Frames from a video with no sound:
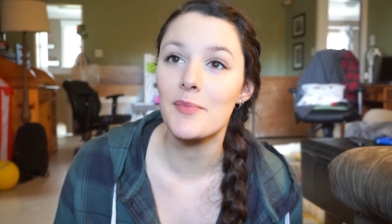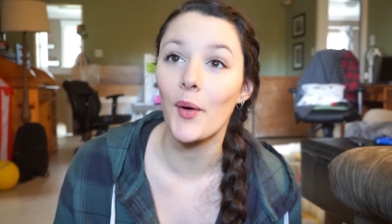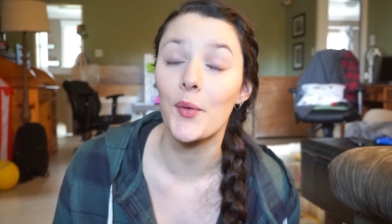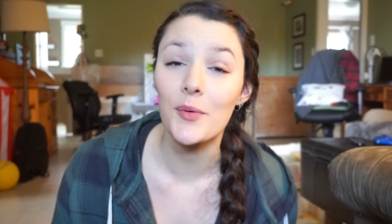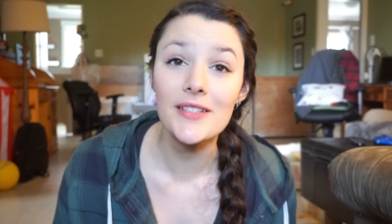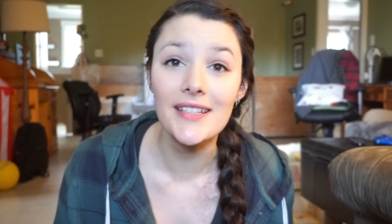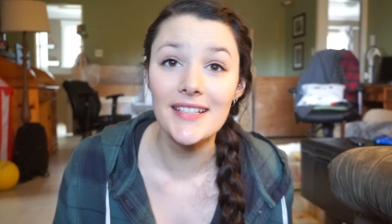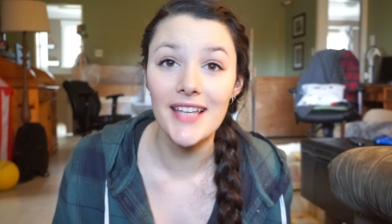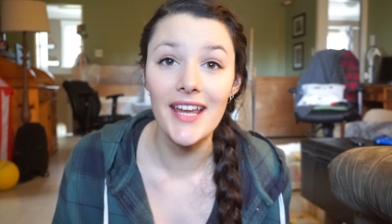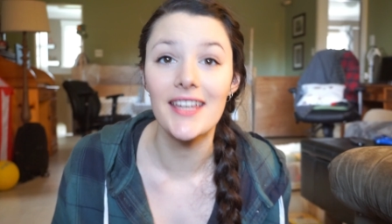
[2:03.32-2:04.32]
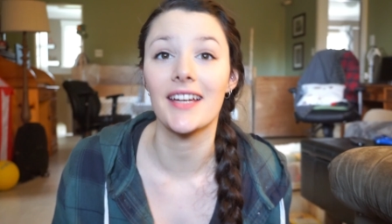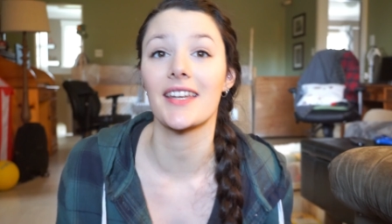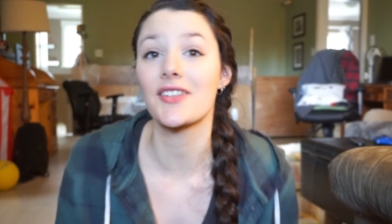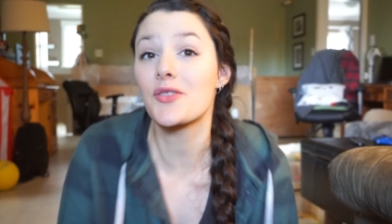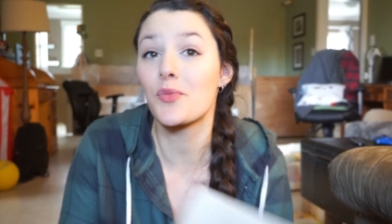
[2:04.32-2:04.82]
part was exciting
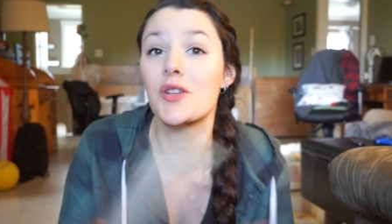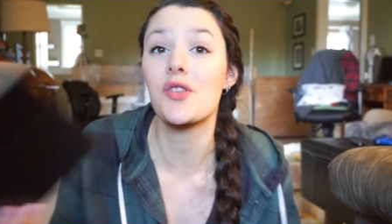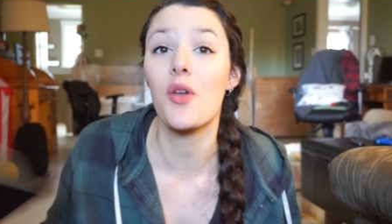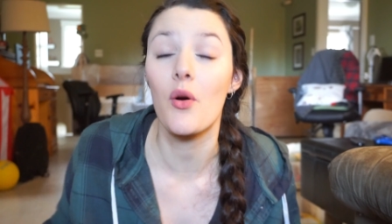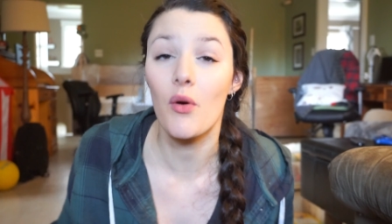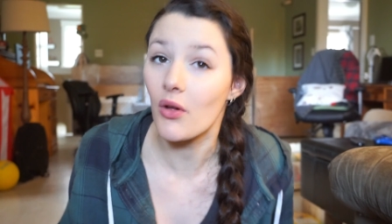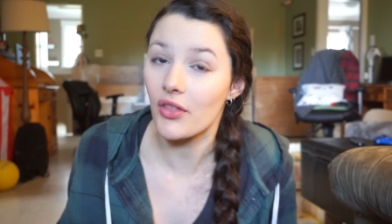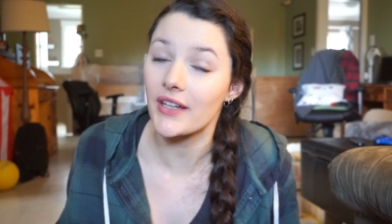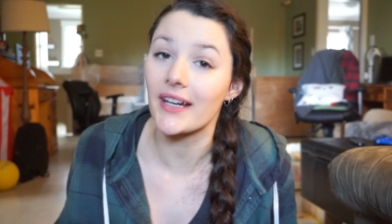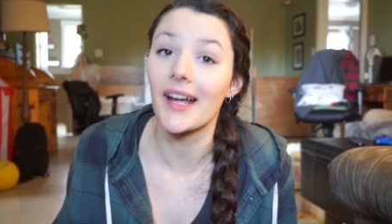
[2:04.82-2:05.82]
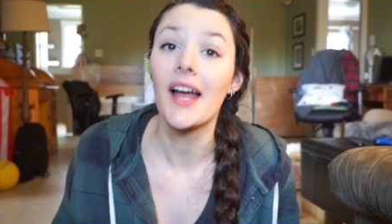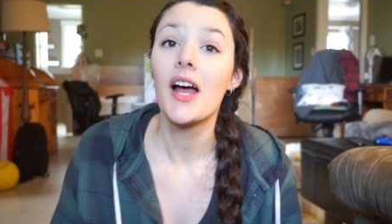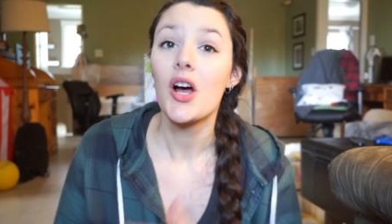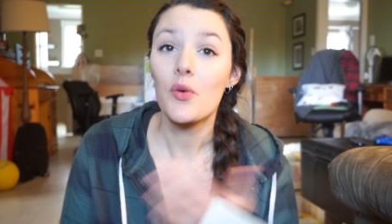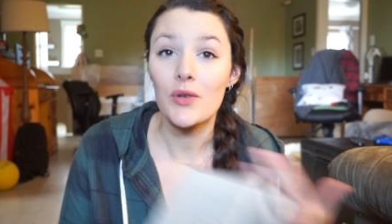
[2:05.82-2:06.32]
and I just wish the whole thing
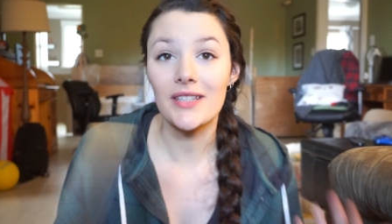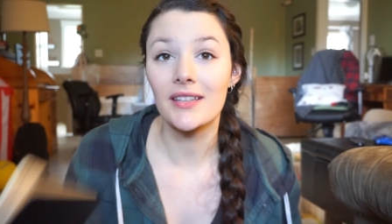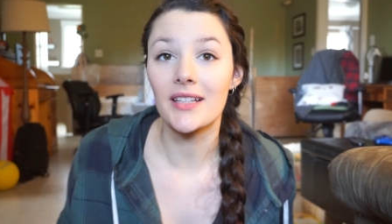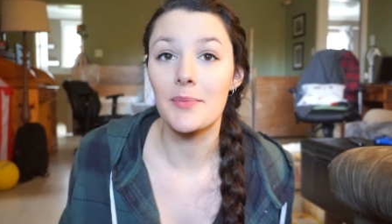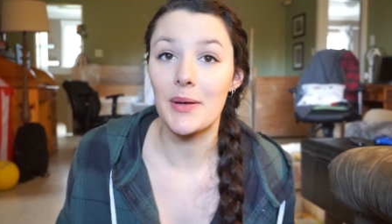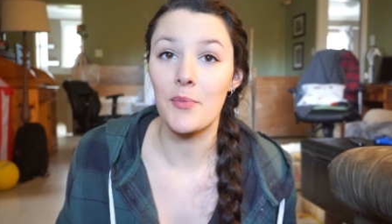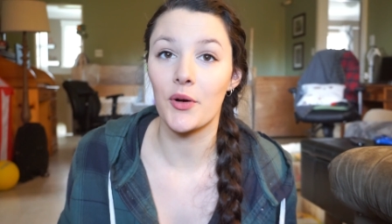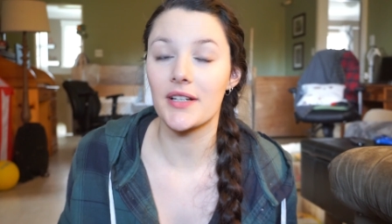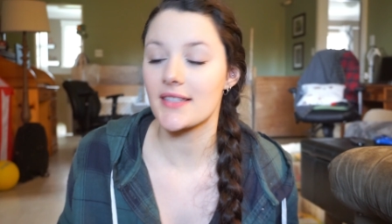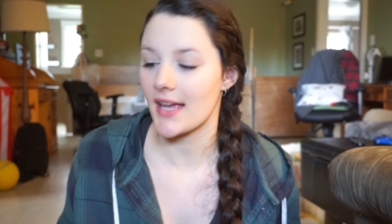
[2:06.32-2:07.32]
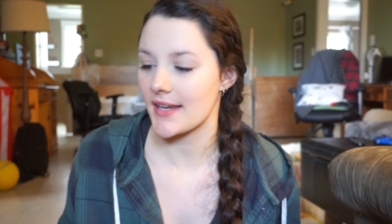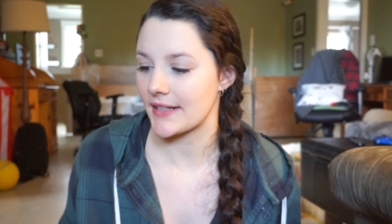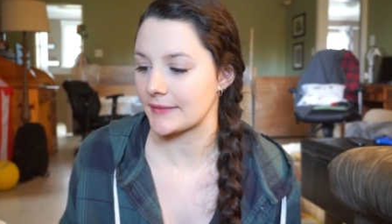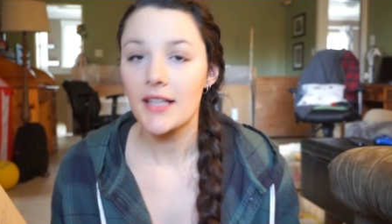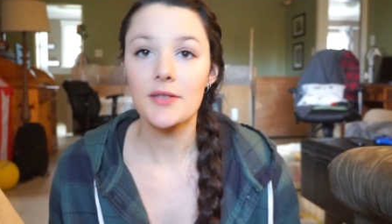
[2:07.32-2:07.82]
was a little bit more
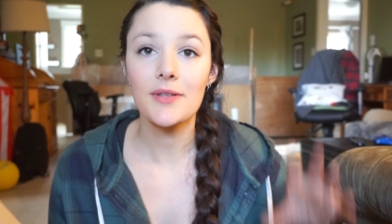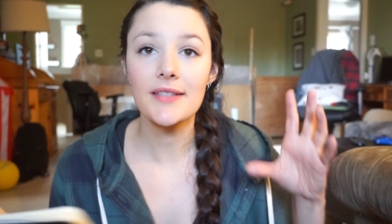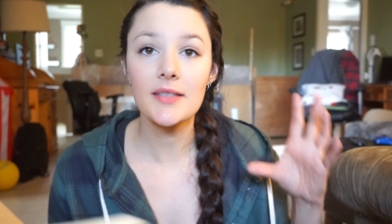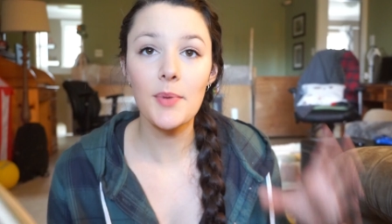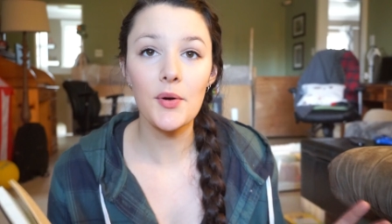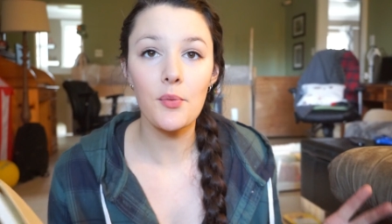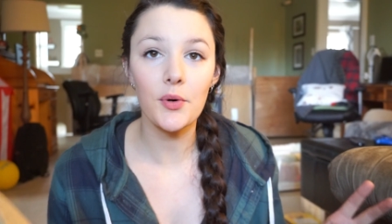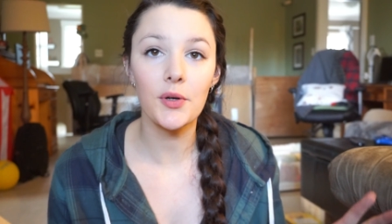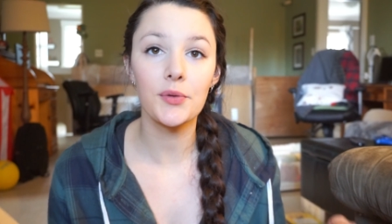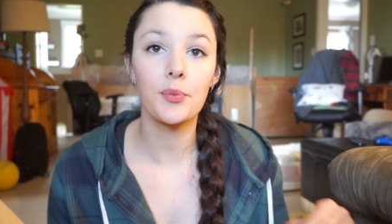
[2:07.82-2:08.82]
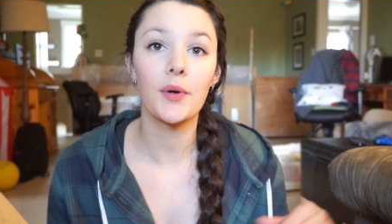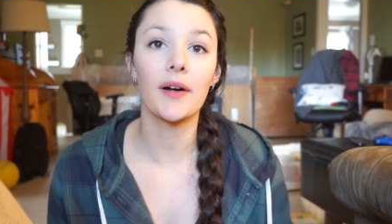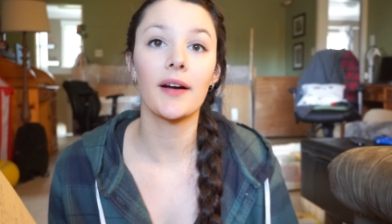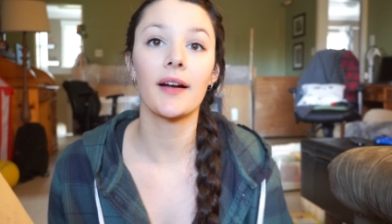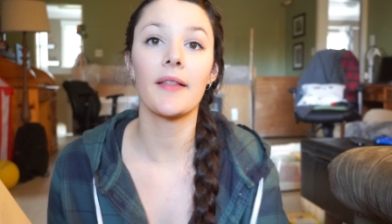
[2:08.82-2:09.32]
exciting. So this is about a world
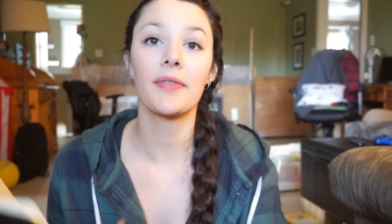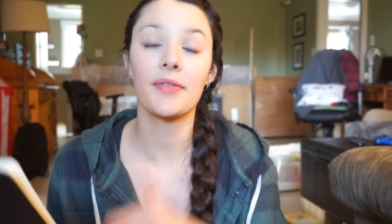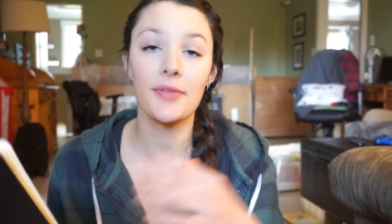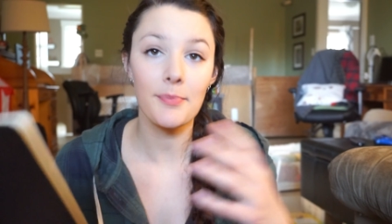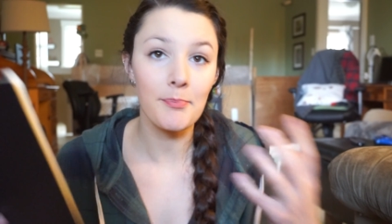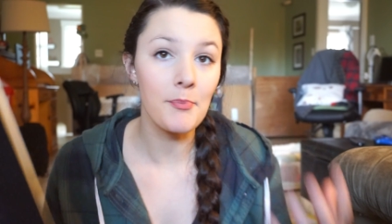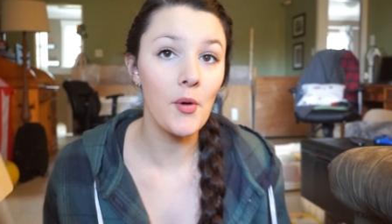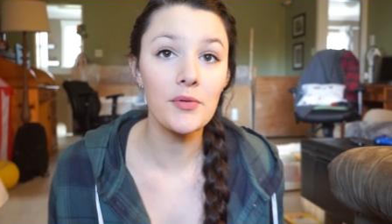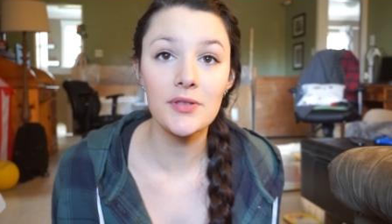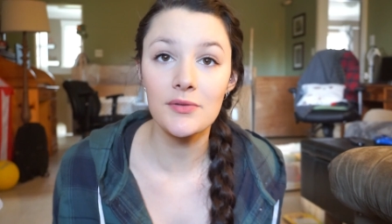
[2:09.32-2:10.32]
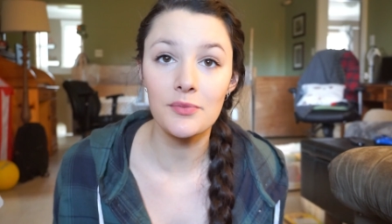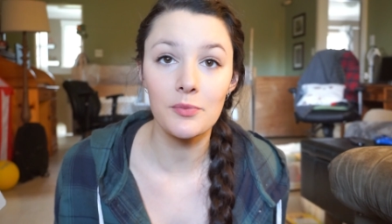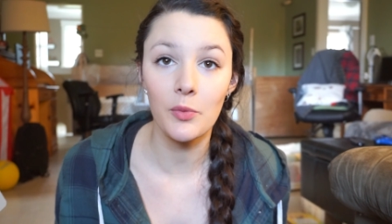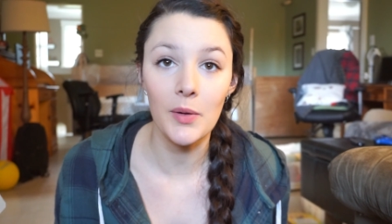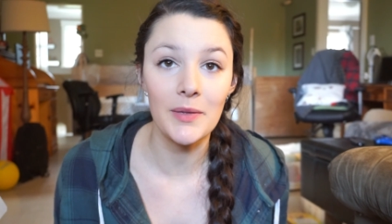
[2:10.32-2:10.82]
where most
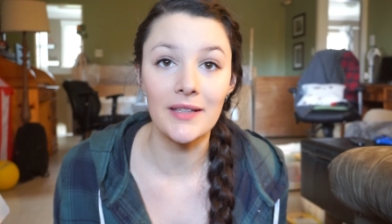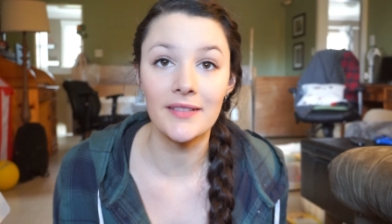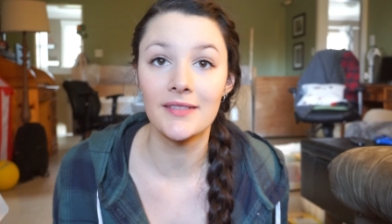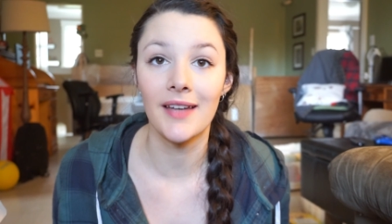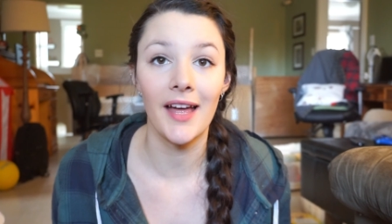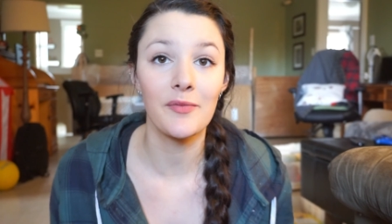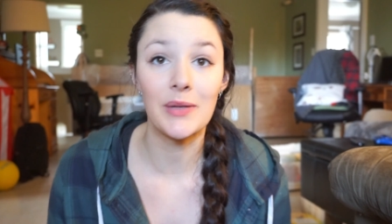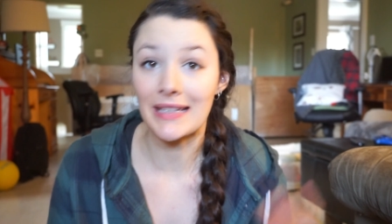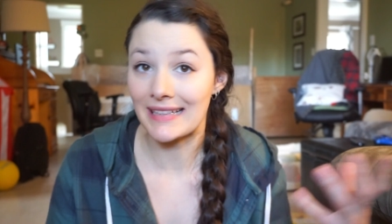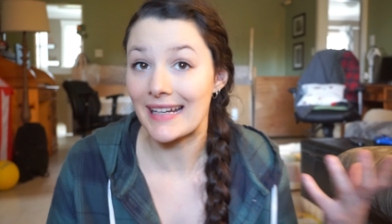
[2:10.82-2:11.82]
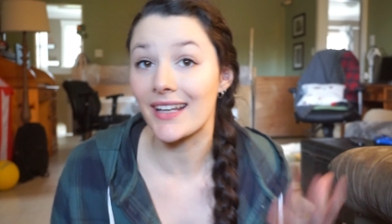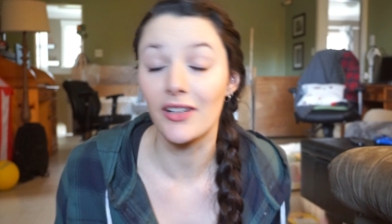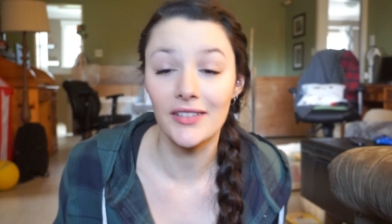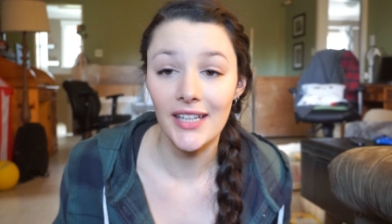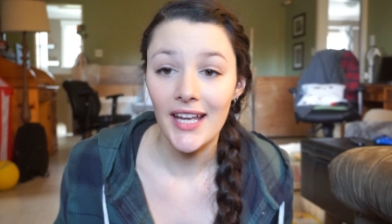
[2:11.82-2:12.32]
women have been
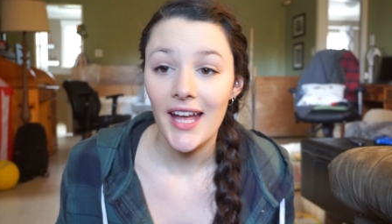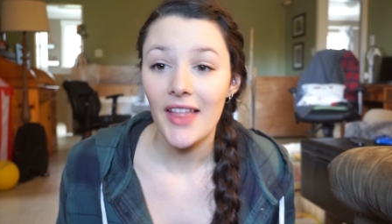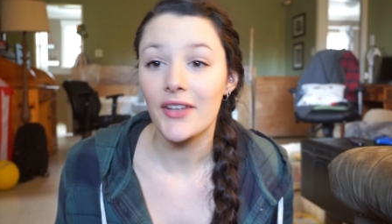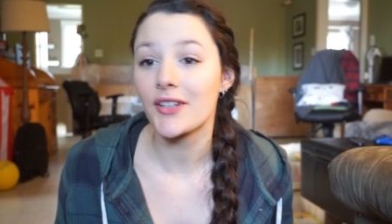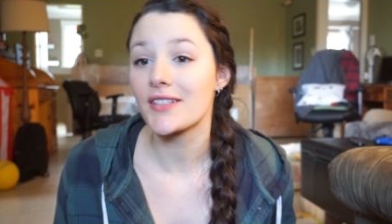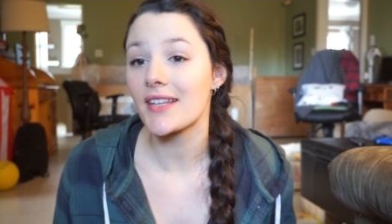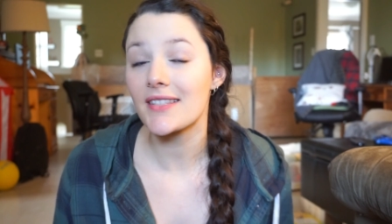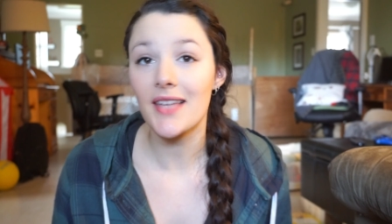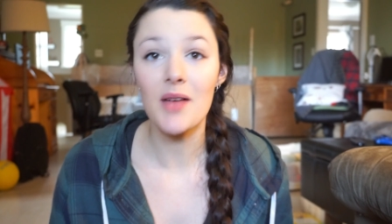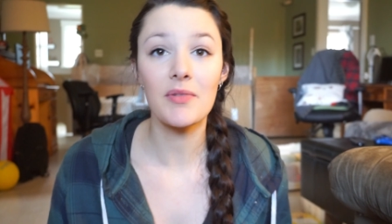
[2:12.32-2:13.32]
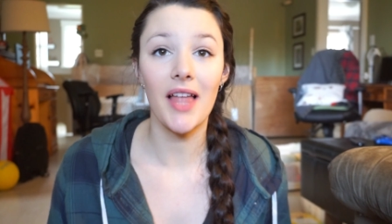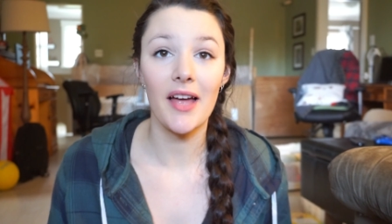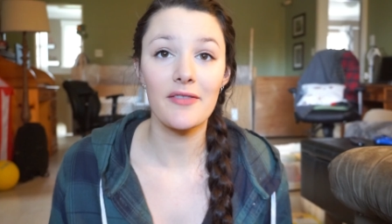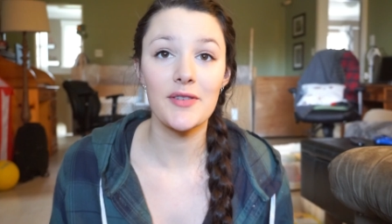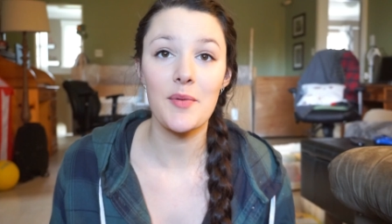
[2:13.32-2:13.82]
killed. There's some
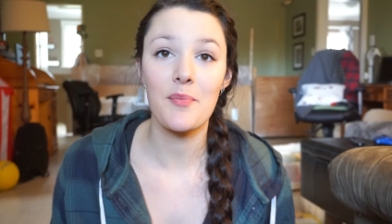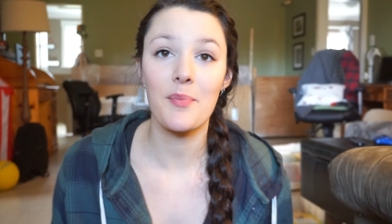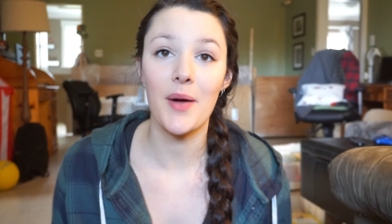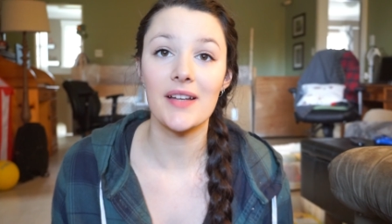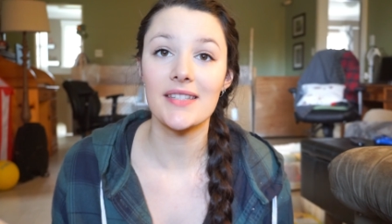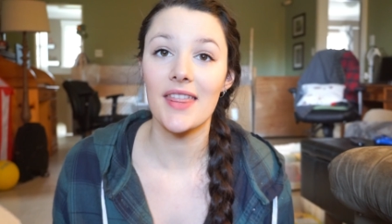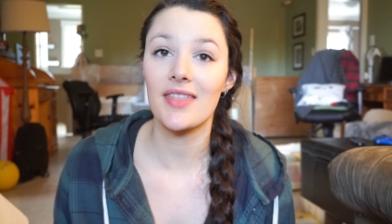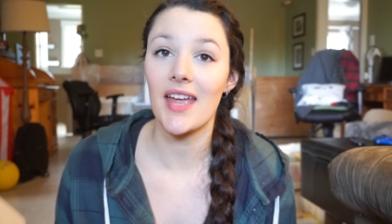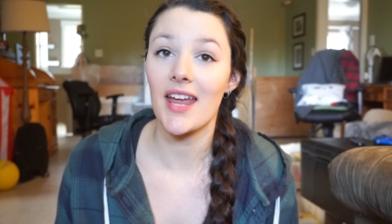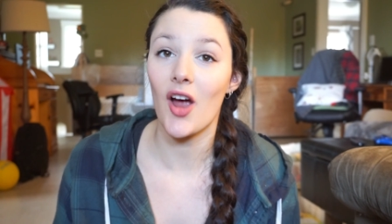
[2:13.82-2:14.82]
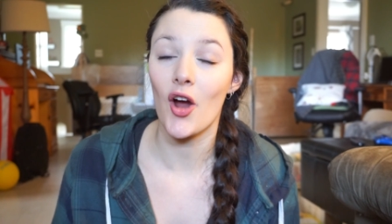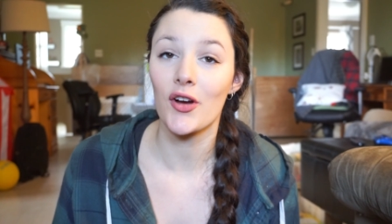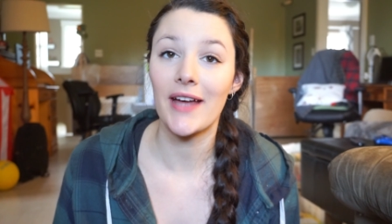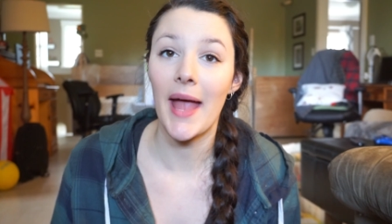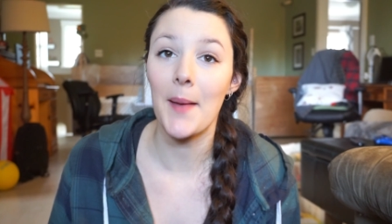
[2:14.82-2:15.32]
left, but they are
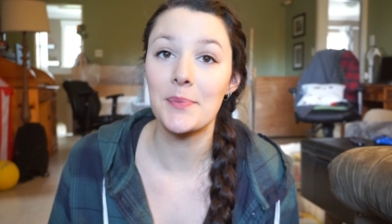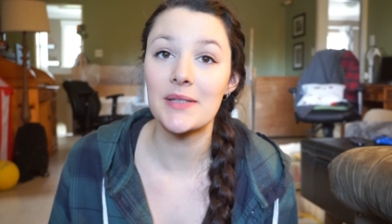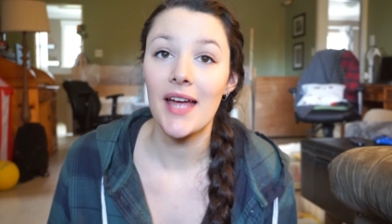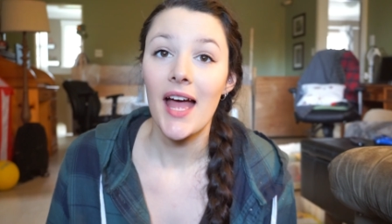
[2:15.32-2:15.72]
kept